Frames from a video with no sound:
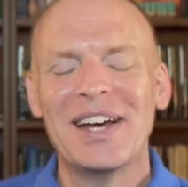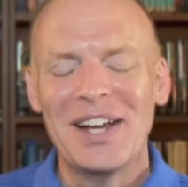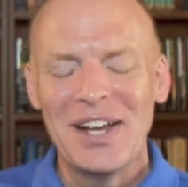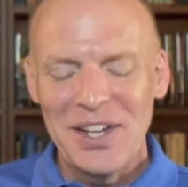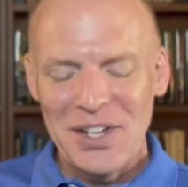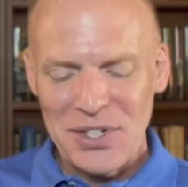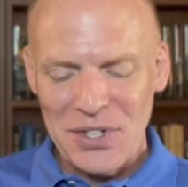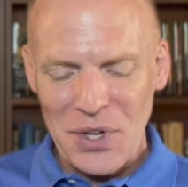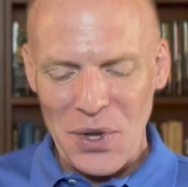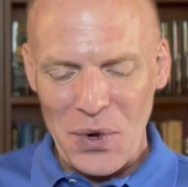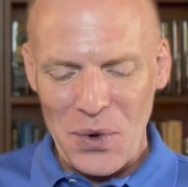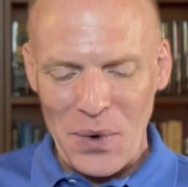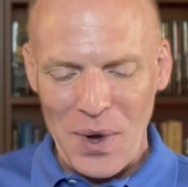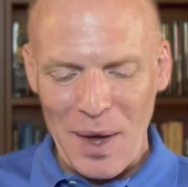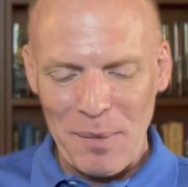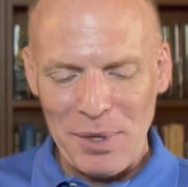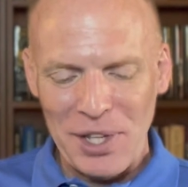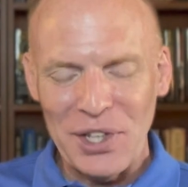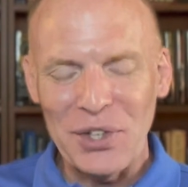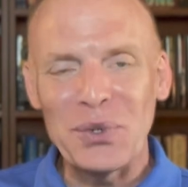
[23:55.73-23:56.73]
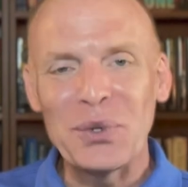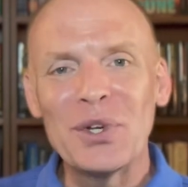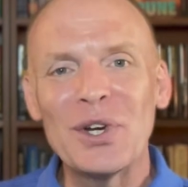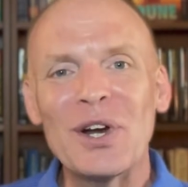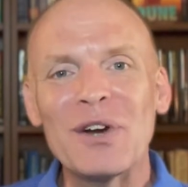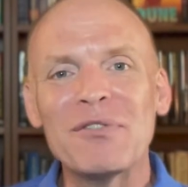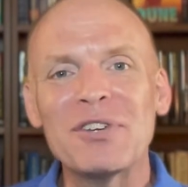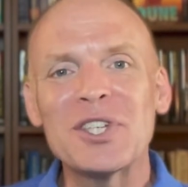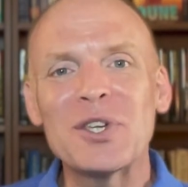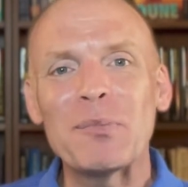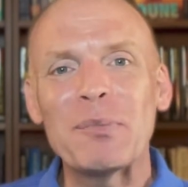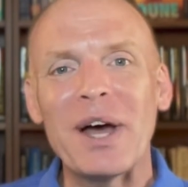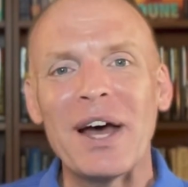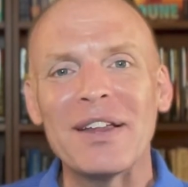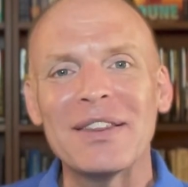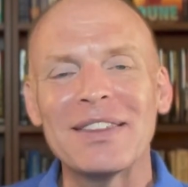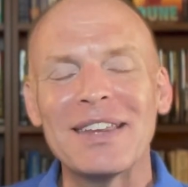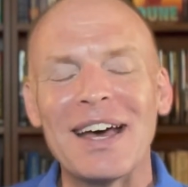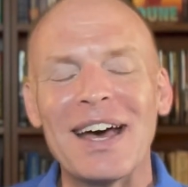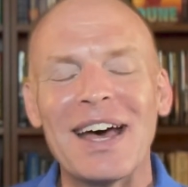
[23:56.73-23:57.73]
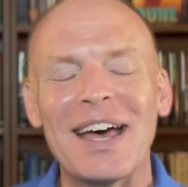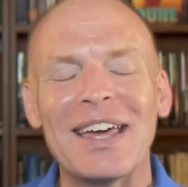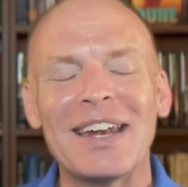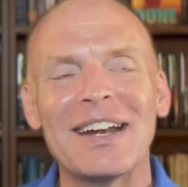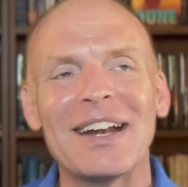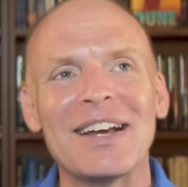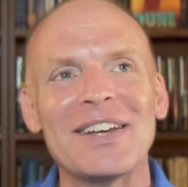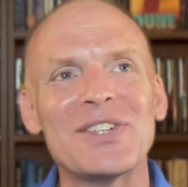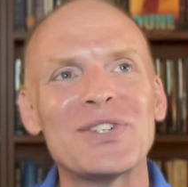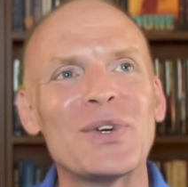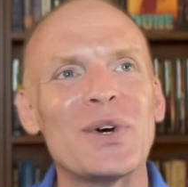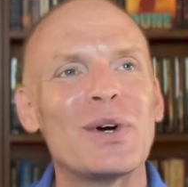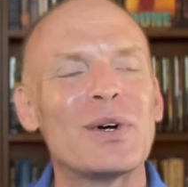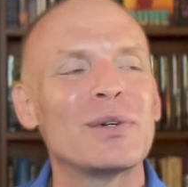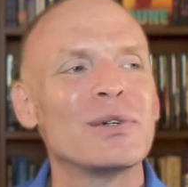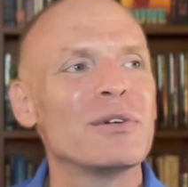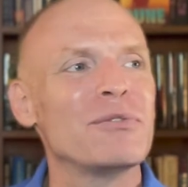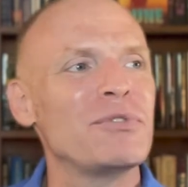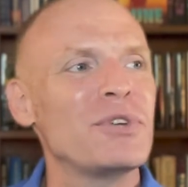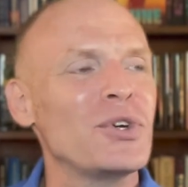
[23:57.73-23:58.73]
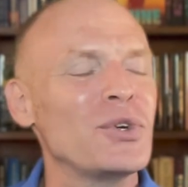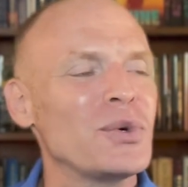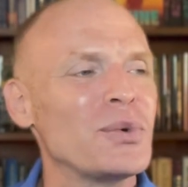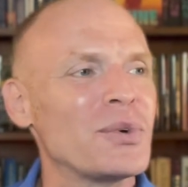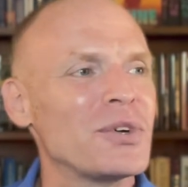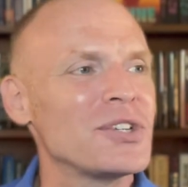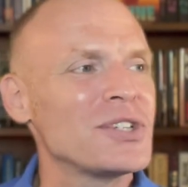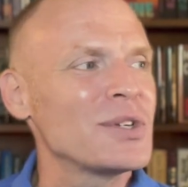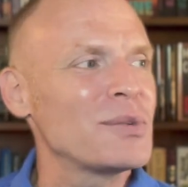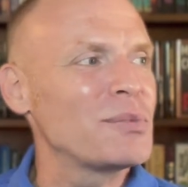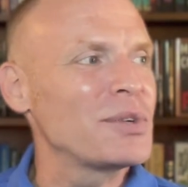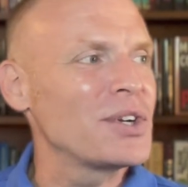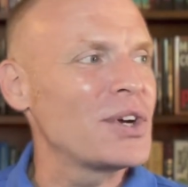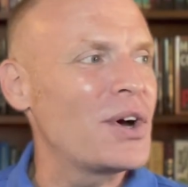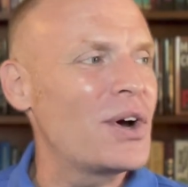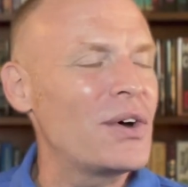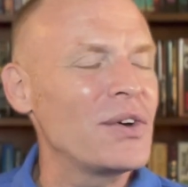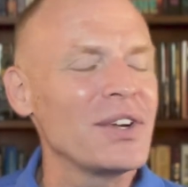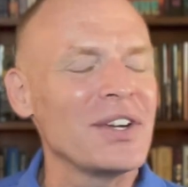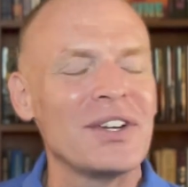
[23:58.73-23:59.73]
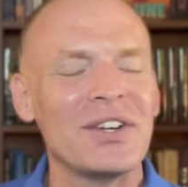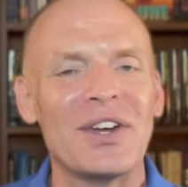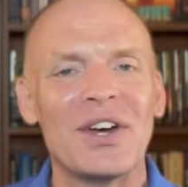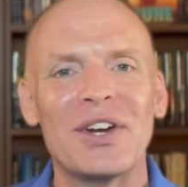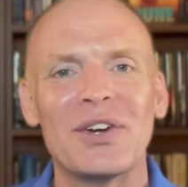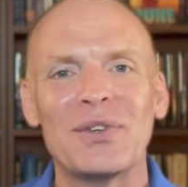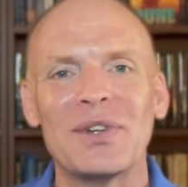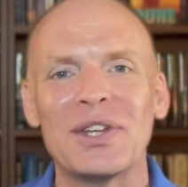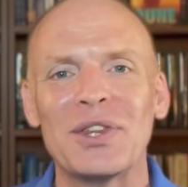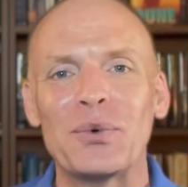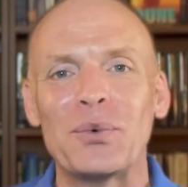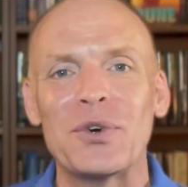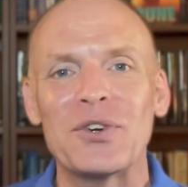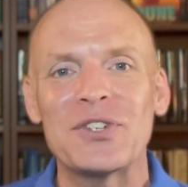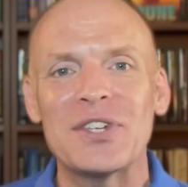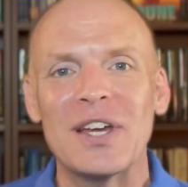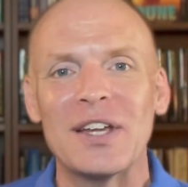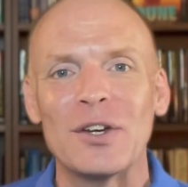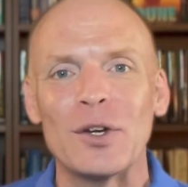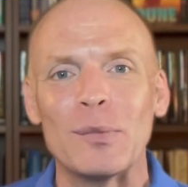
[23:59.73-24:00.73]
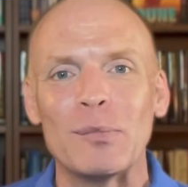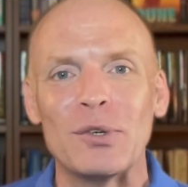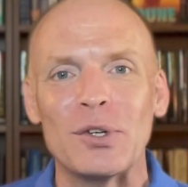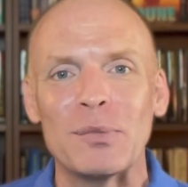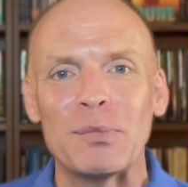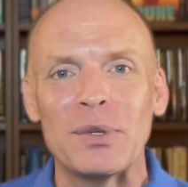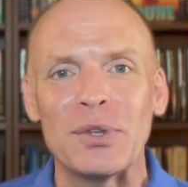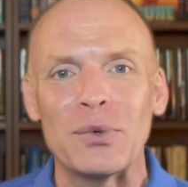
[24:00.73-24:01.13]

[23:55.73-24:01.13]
So I'm a little nervous about that, and I saw a review where someone called it not only the worst Ender book, but the